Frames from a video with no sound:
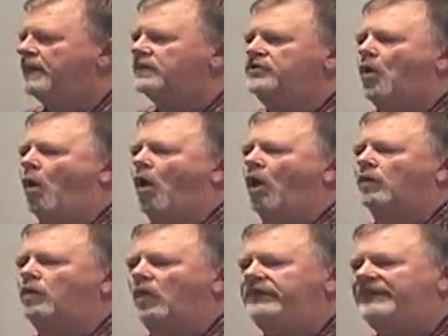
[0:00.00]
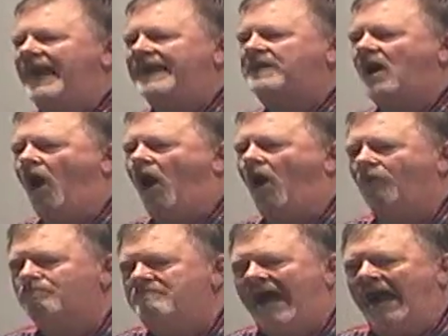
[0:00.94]
nor would they
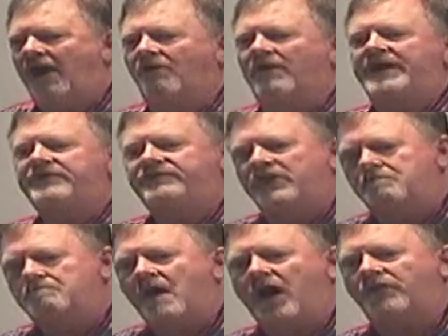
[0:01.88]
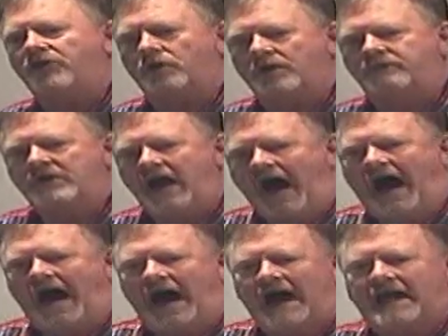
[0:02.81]
call Mary the mother of
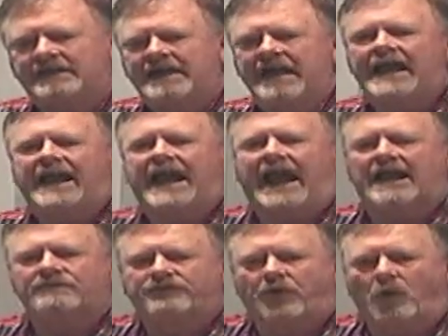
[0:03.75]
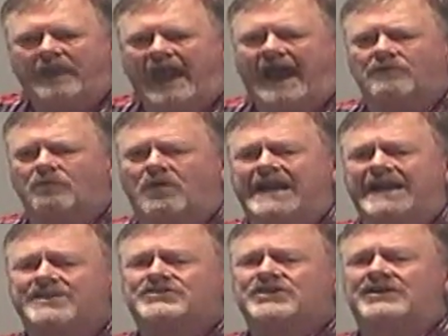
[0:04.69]
God, and for that
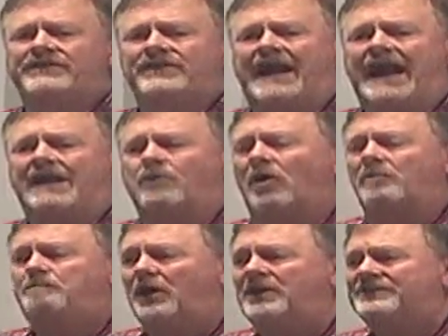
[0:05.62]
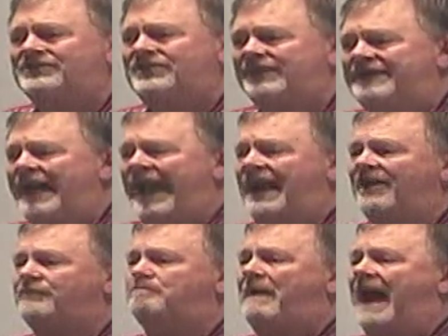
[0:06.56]
reason they were put to
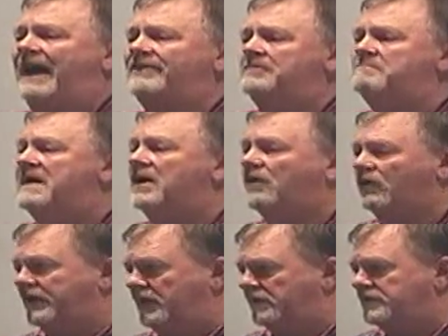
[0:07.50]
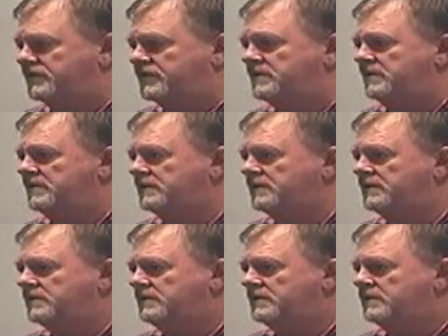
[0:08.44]
death by the millions.
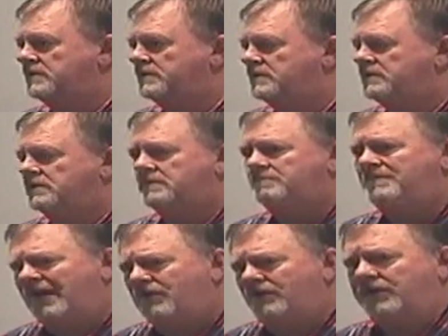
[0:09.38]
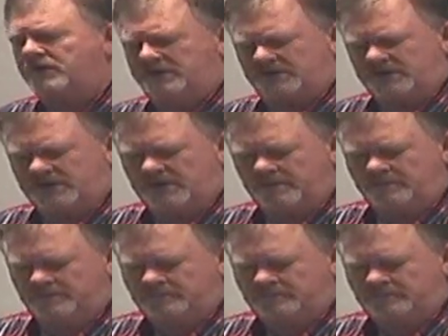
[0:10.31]
Millions.